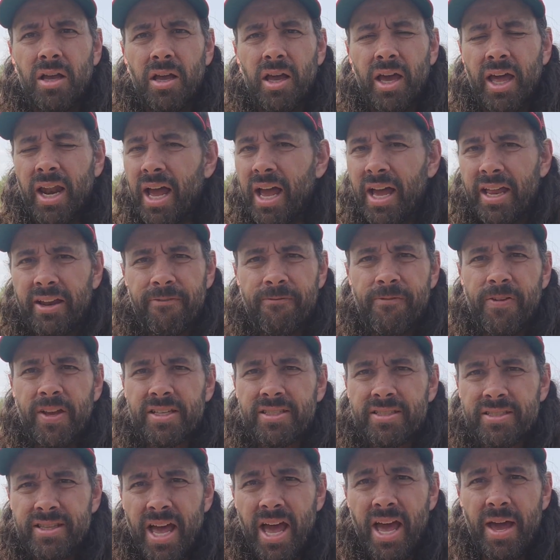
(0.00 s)
And I had to
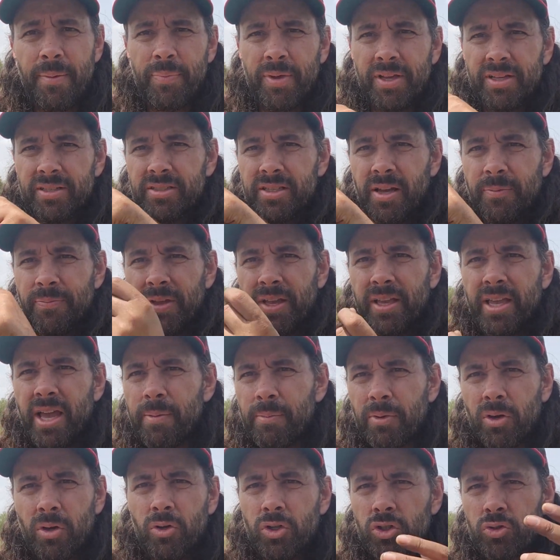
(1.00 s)
fix that because something
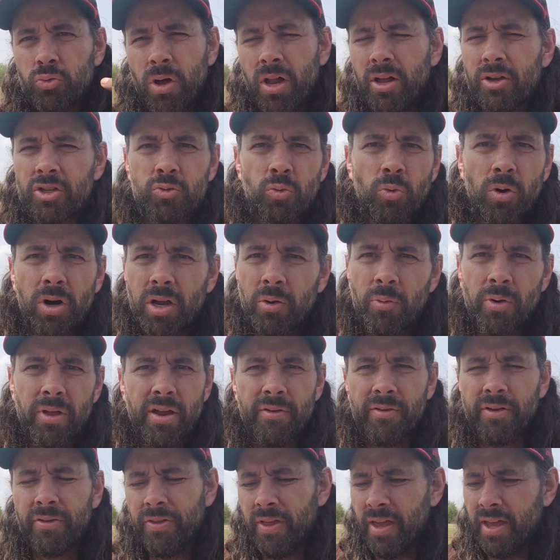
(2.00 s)
came loose while I was working with
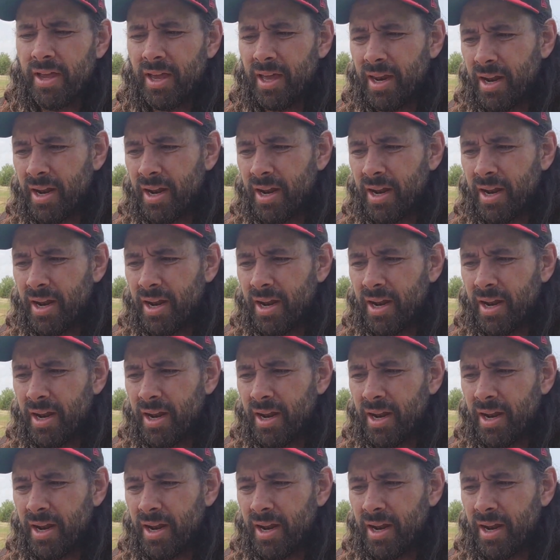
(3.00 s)
everything,